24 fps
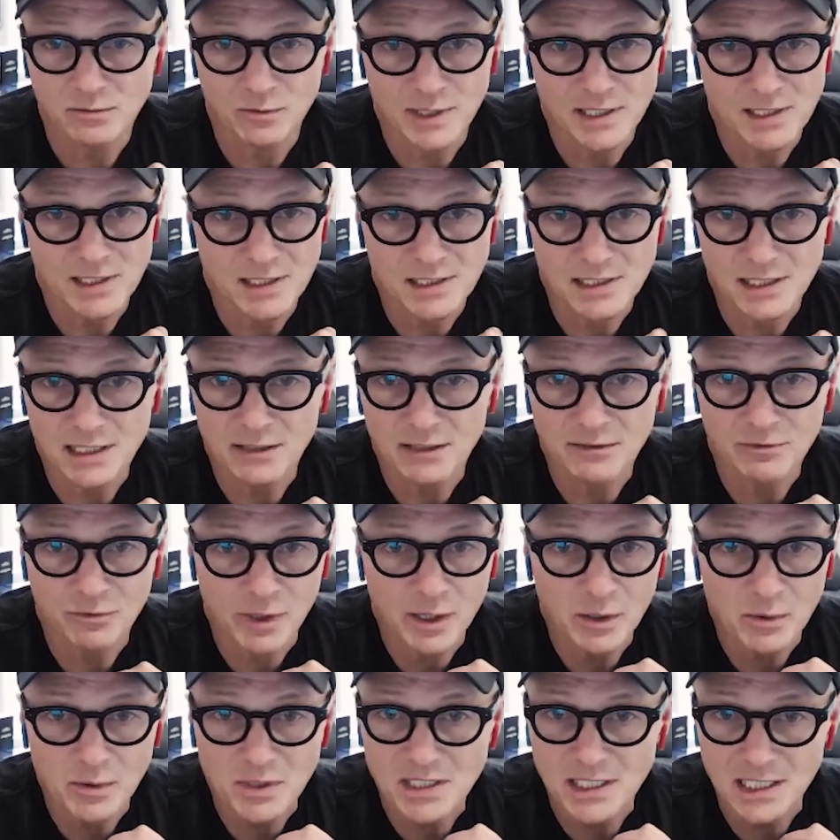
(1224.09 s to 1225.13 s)
recency,
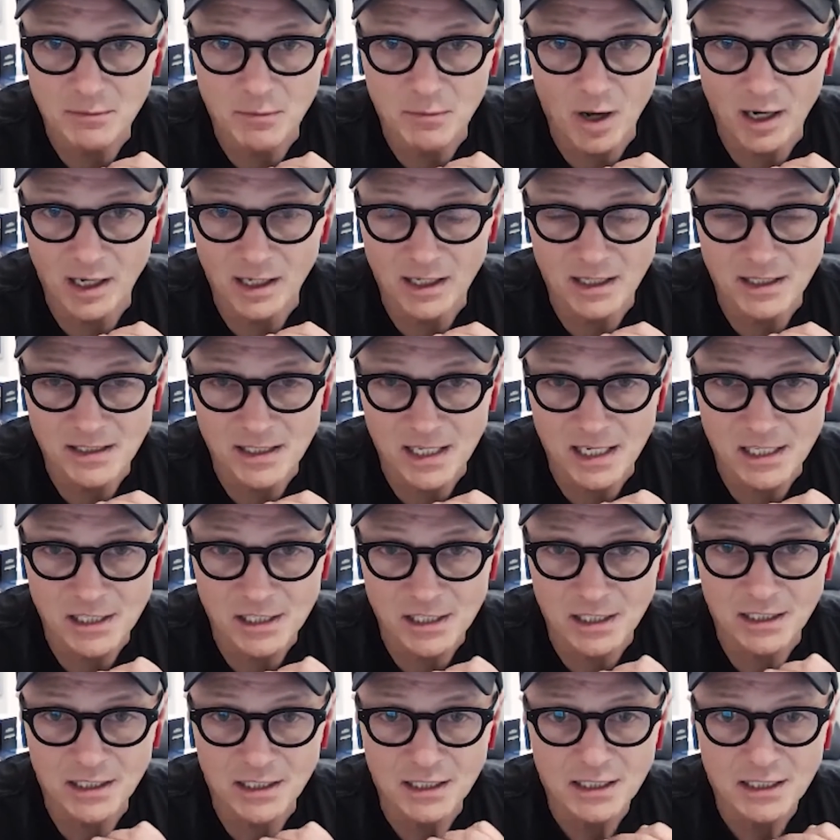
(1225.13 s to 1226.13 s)
frequency, and monetization.